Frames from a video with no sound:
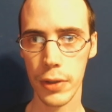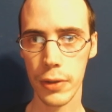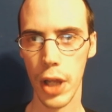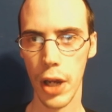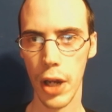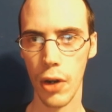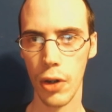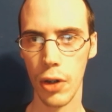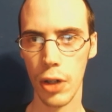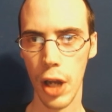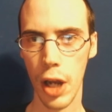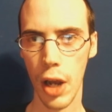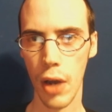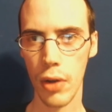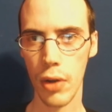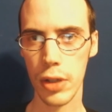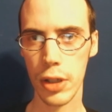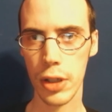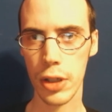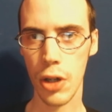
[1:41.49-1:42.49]
They are
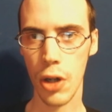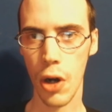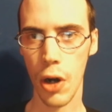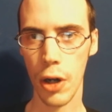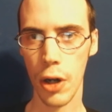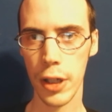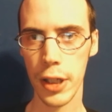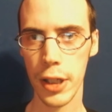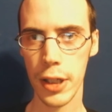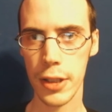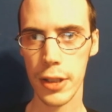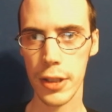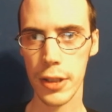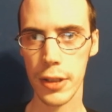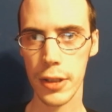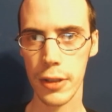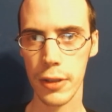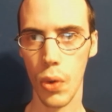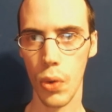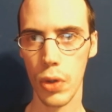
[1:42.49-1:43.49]
now the
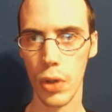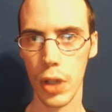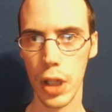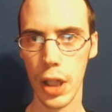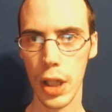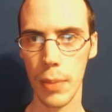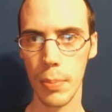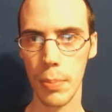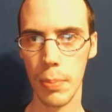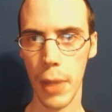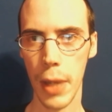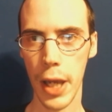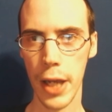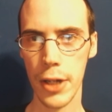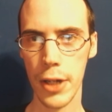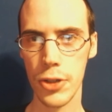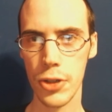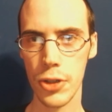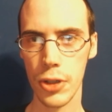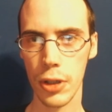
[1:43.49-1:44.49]
target's only
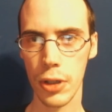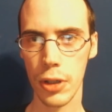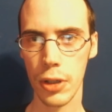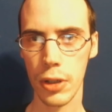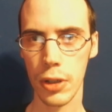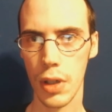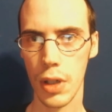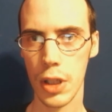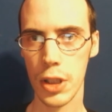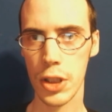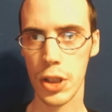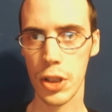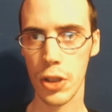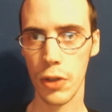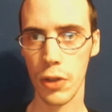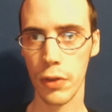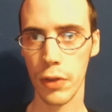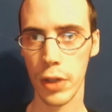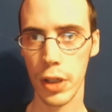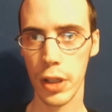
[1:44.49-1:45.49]
major
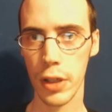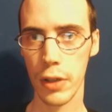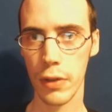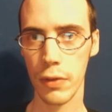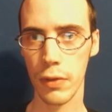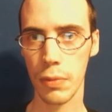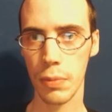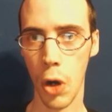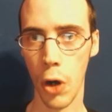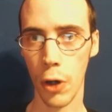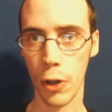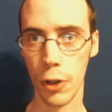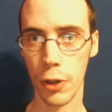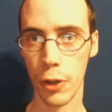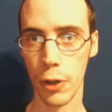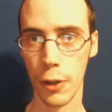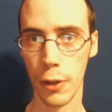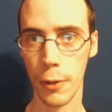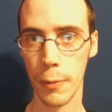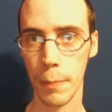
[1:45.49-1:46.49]
conservative
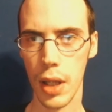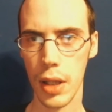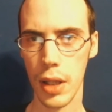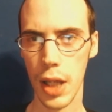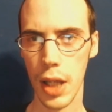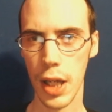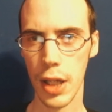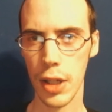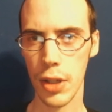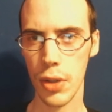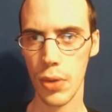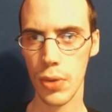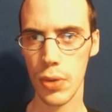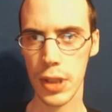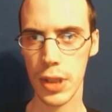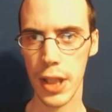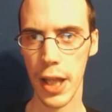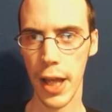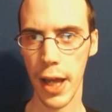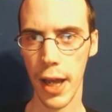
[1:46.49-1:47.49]
partner, and they
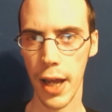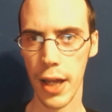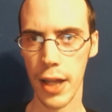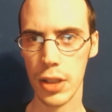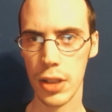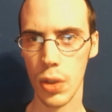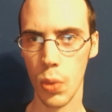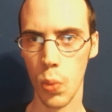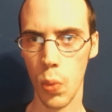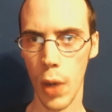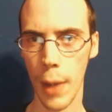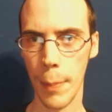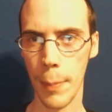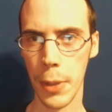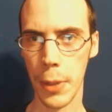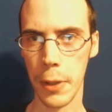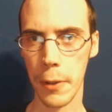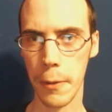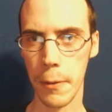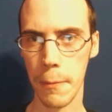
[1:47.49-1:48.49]
use that as a
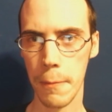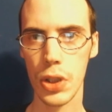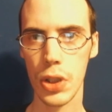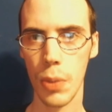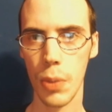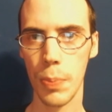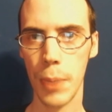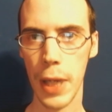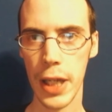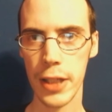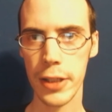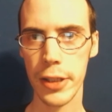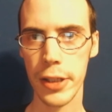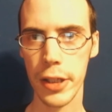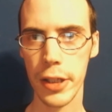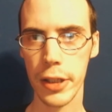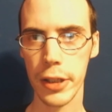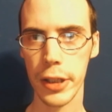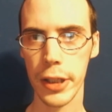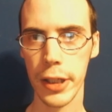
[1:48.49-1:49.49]
weapon. So
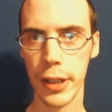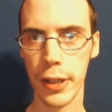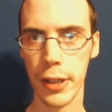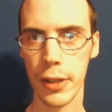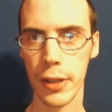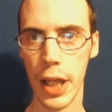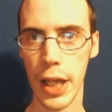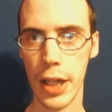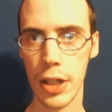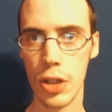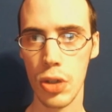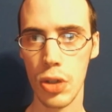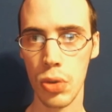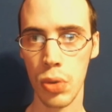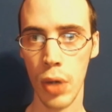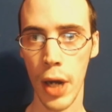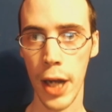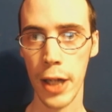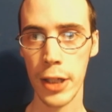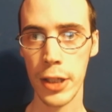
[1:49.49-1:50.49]
basically, they
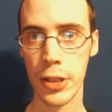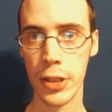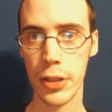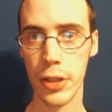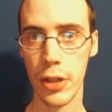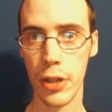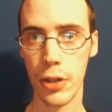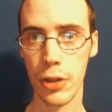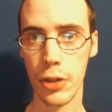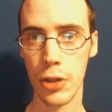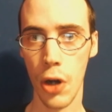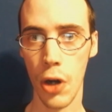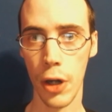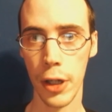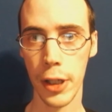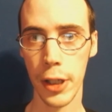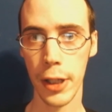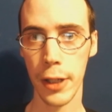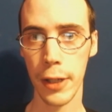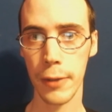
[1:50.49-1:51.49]
trash their
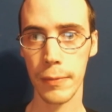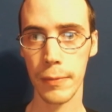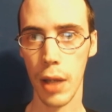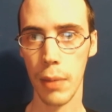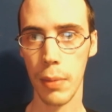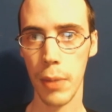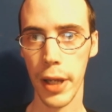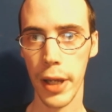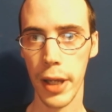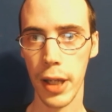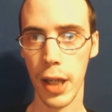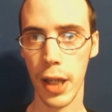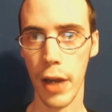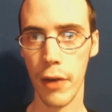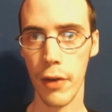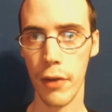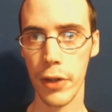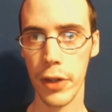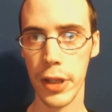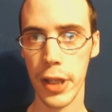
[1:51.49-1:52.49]
target and make
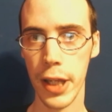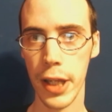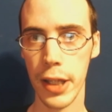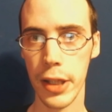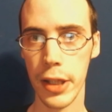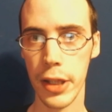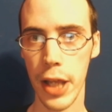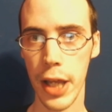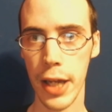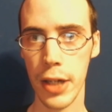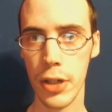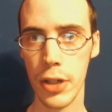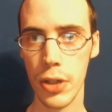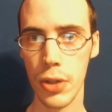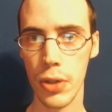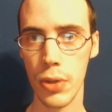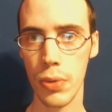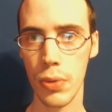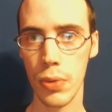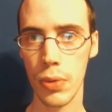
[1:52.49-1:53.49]
everything they
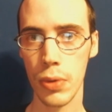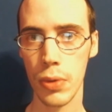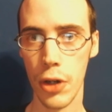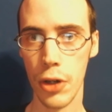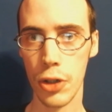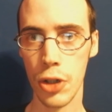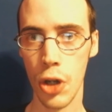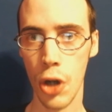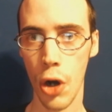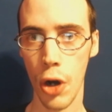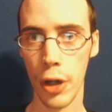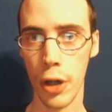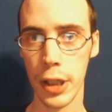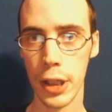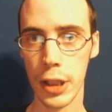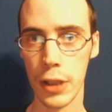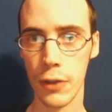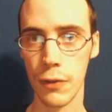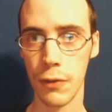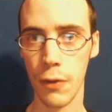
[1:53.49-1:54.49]
do their
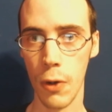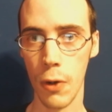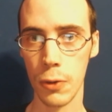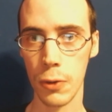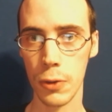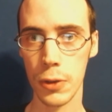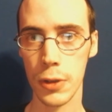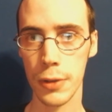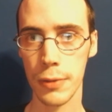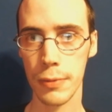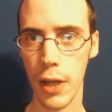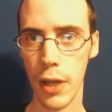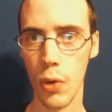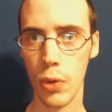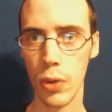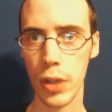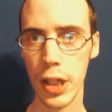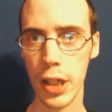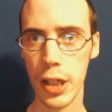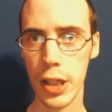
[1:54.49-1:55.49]
target's fault. And
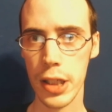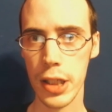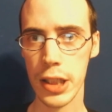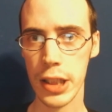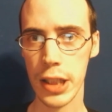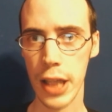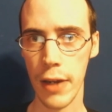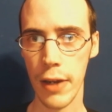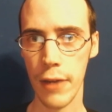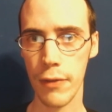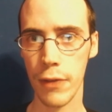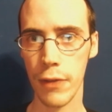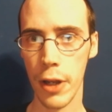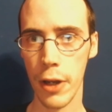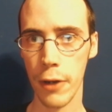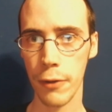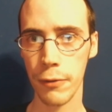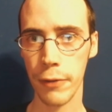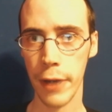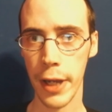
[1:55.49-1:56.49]
only to save
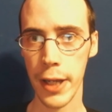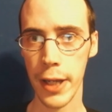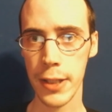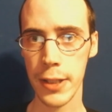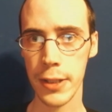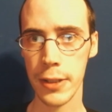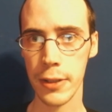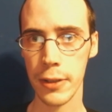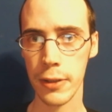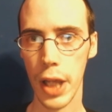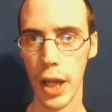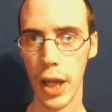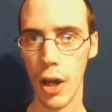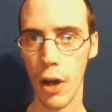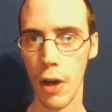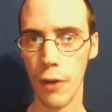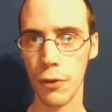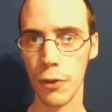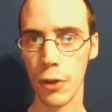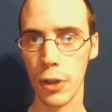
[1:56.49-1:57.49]
their face, they
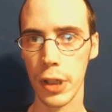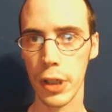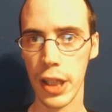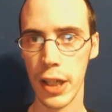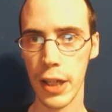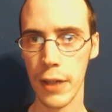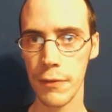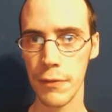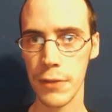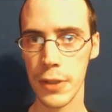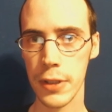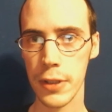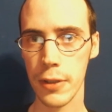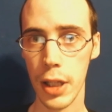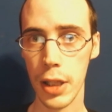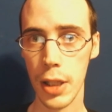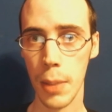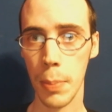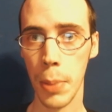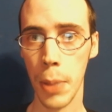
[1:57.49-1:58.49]
offer gifts
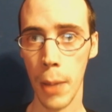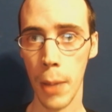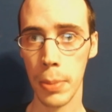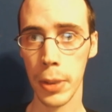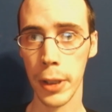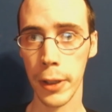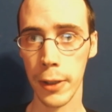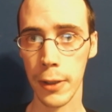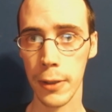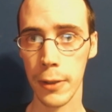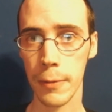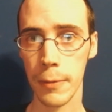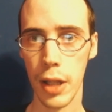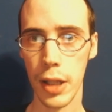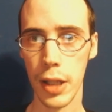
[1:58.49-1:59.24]
in the public.